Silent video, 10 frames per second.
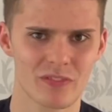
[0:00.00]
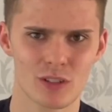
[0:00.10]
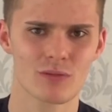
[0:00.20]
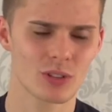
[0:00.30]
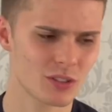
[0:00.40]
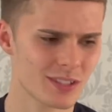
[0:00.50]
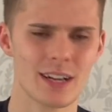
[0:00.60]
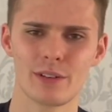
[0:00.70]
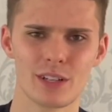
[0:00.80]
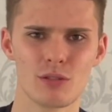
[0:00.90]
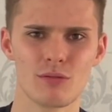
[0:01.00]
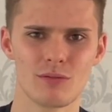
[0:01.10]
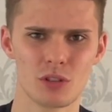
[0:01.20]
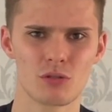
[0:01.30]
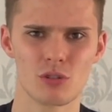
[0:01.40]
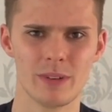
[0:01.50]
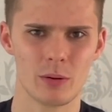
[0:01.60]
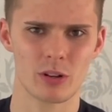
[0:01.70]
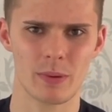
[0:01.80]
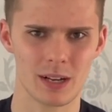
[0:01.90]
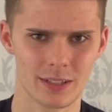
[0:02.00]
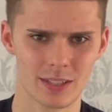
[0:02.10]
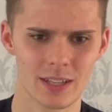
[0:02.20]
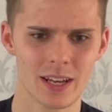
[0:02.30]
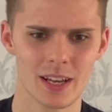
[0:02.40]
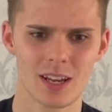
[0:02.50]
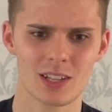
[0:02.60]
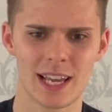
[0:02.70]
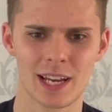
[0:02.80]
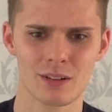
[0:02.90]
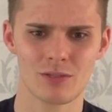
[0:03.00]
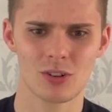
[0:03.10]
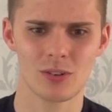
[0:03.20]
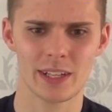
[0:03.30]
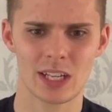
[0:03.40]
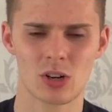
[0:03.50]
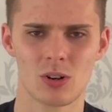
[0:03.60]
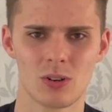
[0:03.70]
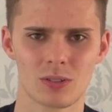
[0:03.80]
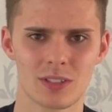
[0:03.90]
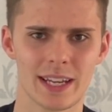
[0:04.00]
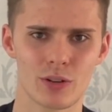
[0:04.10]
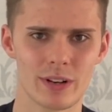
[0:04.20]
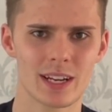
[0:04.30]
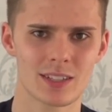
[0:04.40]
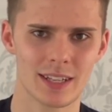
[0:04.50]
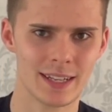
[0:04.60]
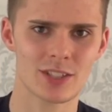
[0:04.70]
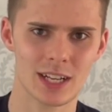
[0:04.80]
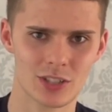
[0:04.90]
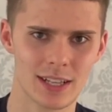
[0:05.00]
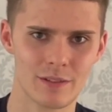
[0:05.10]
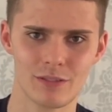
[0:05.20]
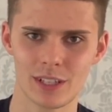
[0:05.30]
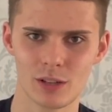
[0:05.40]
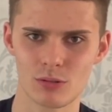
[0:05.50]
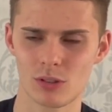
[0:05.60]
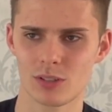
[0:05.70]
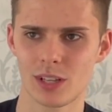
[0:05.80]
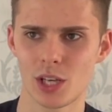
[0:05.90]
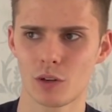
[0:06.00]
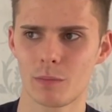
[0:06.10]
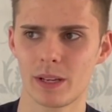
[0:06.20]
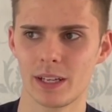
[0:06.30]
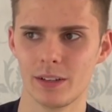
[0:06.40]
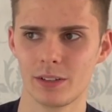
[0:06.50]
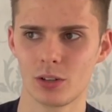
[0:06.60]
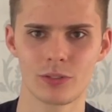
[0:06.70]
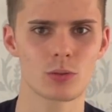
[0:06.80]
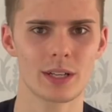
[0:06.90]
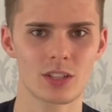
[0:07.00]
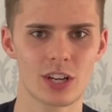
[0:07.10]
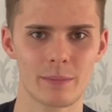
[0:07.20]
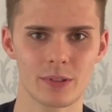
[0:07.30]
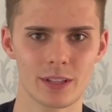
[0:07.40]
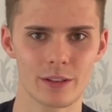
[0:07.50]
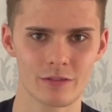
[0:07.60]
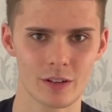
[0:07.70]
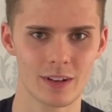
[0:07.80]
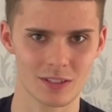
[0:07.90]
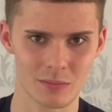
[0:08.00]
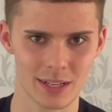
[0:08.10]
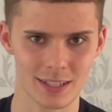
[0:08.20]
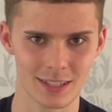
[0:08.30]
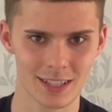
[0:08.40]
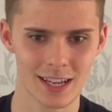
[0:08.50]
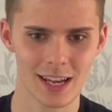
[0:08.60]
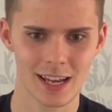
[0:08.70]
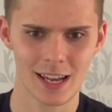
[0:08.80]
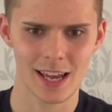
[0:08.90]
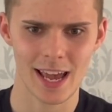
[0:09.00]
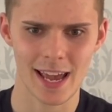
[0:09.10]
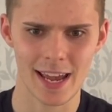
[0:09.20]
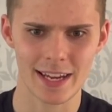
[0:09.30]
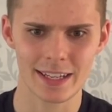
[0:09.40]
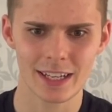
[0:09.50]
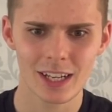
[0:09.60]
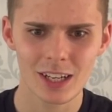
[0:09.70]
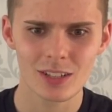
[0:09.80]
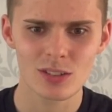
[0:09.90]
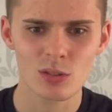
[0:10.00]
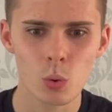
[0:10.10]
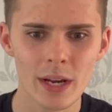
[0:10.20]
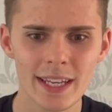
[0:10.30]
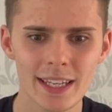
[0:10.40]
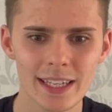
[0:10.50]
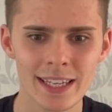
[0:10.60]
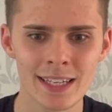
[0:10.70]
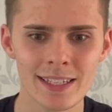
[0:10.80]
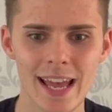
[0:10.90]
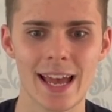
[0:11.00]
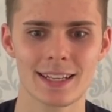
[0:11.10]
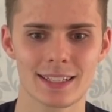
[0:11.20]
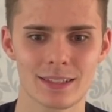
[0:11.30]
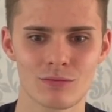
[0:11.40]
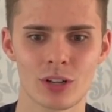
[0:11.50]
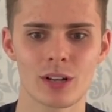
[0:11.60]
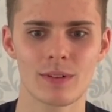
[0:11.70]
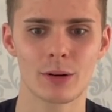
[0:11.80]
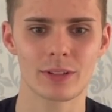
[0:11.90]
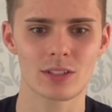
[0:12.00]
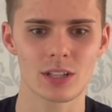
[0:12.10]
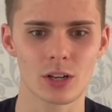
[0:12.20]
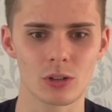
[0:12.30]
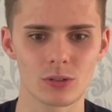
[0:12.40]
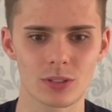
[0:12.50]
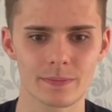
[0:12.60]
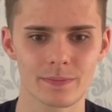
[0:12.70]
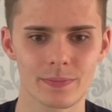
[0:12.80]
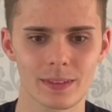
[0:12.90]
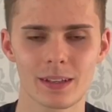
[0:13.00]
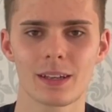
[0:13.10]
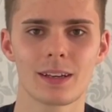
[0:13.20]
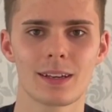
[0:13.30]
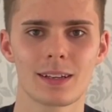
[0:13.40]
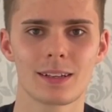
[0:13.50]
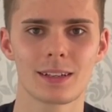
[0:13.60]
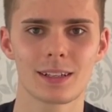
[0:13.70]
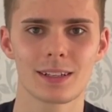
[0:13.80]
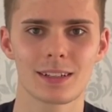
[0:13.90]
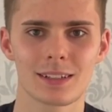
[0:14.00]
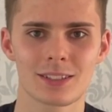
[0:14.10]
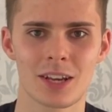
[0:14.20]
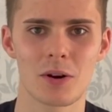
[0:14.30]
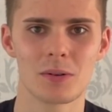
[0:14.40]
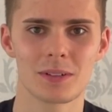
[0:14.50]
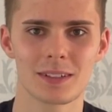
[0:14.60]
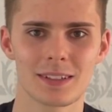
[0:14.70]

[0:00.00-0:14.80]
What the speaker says: First of all, he doesn't have any new YouTube network partners. Second of all, he called Nick Griggs, an international athlete who's also the European under 20 champion in the 3000 meters, a twig in debt running around in circles. So